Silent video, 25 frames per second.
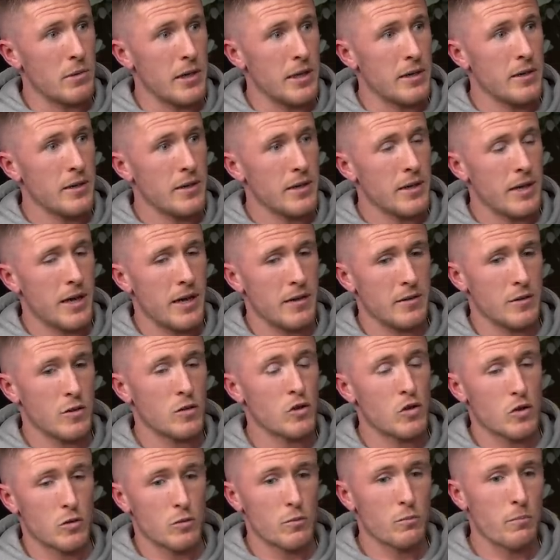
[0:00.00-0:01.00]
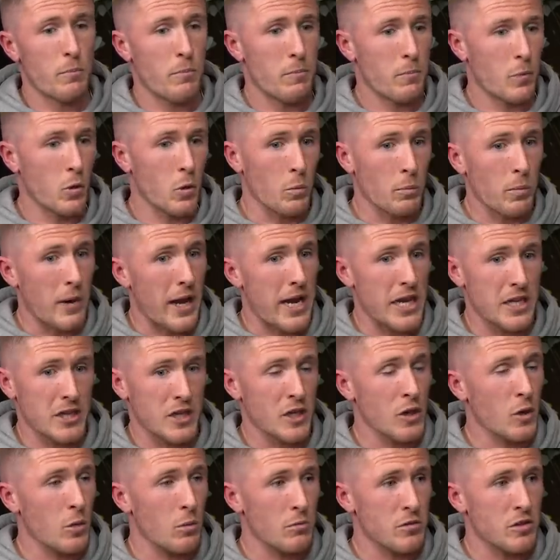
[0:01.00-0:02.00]
mean? Yeah. And good players can
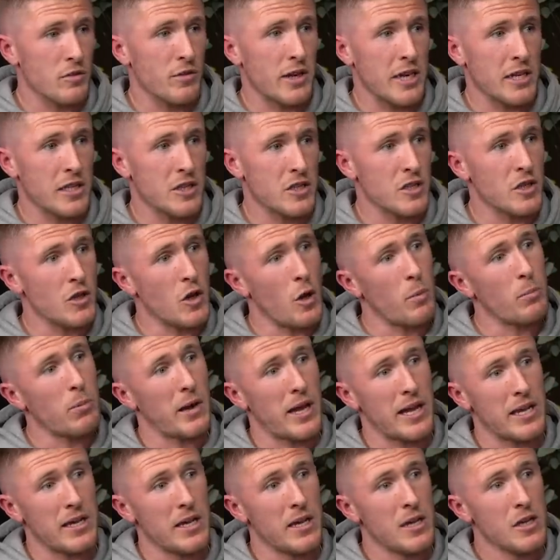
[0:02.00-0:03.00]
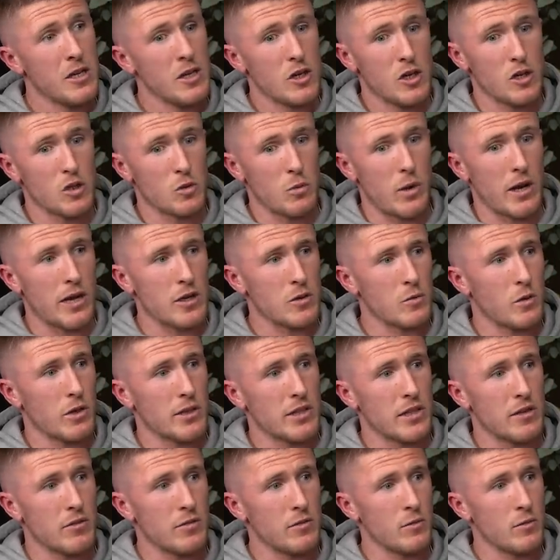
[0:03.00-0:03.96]
come to Rangers and not play as well as what they